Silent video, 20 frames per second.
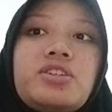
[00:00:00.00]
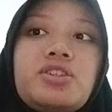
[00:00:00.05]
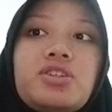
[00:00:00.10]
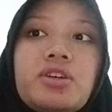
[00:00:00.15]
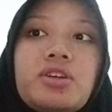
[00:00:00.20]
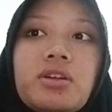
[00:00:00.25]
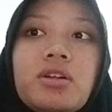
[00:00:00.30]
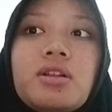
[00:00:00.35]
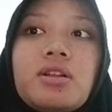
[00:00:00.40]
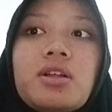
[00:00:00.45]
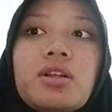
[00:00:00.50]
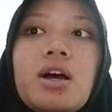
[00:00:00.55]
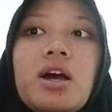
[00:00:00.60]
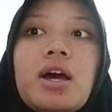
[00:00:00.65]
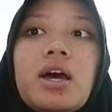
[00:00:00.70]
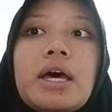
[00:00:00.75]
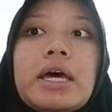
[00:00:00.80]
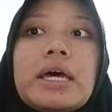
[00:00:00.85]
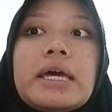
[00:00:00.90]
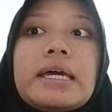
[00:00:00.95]
in
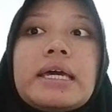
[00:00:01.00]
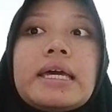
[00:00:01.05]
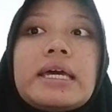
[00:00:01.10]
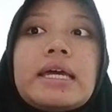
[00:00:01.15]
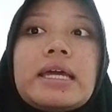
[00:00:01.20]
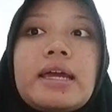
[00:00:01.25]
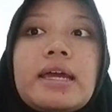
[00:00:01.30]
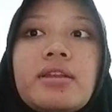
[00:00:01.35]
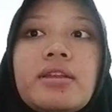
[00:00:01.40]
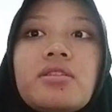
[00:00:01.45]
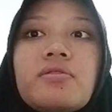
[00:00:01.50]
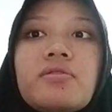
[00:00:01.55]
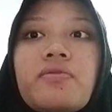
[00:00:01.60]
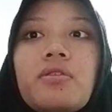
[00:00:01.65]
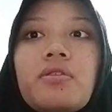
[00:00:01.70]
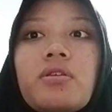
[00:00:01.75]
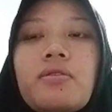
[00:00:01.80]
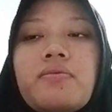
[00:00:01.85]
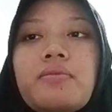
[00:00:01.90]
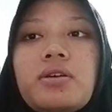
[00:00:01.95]
developing
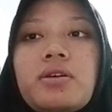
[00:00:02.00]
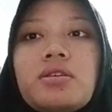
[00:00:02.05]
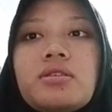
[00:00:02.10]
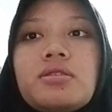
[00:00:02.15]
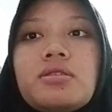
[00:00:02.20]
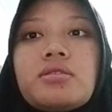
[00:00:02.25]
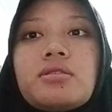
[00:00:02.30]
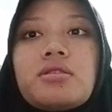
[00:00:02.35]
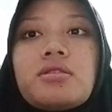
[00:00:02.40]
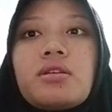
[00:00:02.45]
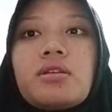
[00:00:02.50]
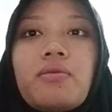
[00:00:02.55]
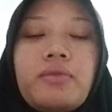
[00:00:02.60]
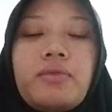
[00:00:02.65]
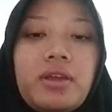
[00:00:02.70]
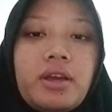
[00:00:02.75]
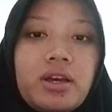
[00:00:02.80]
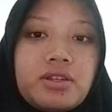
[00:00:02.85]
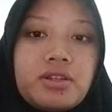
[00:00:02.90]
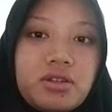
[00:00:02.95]
communication skills.
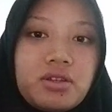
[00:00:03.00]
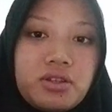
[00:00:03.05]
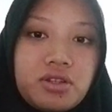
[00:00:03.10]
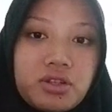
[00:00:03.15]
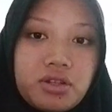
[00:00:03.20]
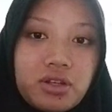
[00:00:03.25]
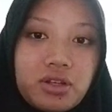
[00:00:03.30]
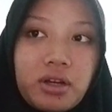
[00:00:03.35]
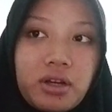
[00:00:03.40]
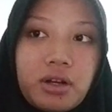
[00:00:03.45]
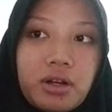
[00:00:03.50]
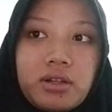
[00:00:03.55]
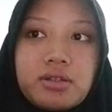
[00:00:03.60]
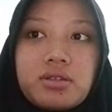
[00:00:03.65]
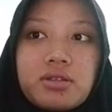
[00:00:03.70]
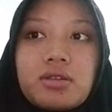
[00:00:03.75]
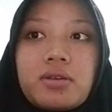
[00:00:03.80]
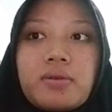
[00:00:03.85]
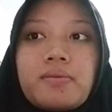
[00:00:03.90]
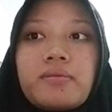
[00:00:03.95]
And
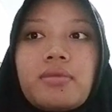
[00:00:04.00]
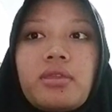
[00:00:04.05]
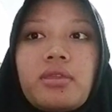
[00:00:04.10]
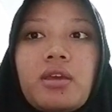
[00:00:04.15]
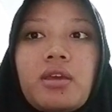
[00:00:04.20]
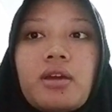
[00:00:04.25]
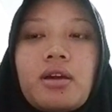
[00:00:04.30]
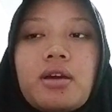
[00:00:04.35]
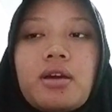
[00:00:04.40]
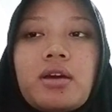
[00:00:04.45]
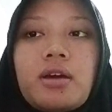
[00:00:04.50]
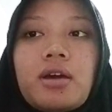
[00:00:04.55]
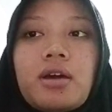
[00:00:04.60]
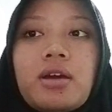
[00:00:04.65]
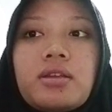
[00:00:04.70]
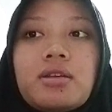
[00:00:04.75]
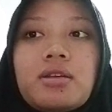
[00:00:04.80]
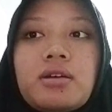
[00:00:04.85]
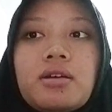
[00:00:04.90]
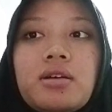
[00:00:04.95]
the second,
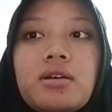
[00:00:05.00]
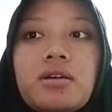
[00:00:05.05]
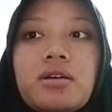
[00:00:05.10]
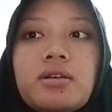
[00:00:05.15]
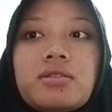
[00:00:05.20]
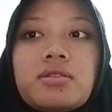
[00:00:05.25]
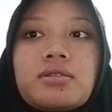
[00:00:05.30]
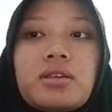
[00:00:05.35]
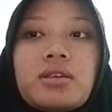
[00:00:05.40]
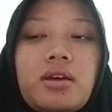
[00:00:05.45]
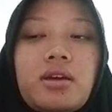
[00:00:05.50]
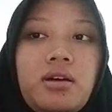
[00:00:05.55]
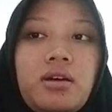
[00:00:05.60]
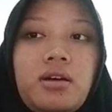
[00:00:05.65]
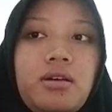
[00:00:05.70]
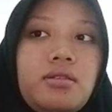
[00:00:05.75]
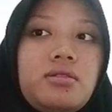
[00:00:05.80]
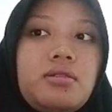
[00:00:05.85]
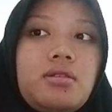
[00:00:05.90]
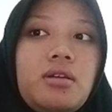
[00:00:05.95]

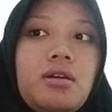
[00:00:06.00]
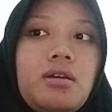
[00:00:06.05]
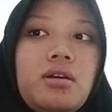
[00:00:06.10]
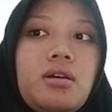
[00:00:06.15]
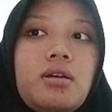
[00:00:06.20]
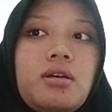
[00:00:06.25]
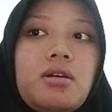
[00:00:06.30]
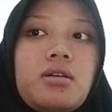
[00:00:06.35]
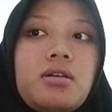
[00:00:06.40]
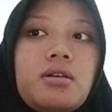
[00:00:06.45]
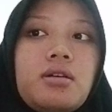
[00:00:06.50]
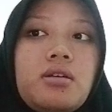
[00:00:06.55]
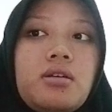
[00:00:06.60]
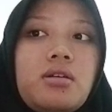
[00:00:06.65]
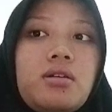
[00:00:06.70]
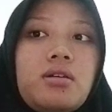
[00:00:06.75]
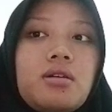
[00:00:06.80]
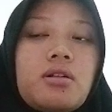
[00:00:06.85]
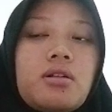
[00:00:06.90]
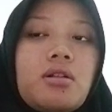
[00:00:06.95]
global
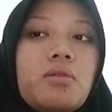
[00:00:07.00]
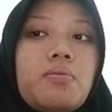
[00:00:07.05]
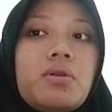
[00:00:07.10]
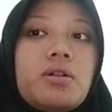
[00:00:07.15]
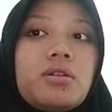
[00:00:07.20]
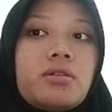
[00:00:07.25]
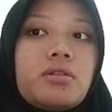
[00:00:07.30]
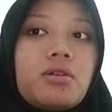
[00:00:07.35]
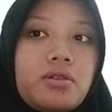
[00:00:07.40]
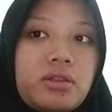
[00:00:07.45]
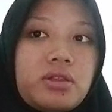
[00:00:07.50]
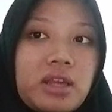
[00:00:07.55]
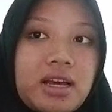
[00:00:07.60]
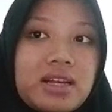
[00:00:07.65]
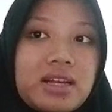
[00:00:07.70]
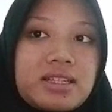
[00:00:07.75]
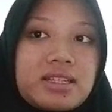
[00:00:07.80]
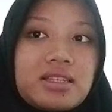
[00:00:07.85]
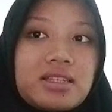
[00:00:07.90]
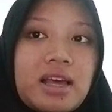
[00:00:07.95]
context. As the
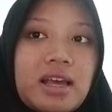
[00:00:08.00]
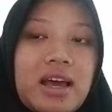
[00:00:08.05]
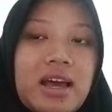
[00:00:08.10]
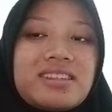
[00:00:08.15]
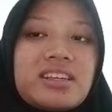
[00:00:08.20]
globalization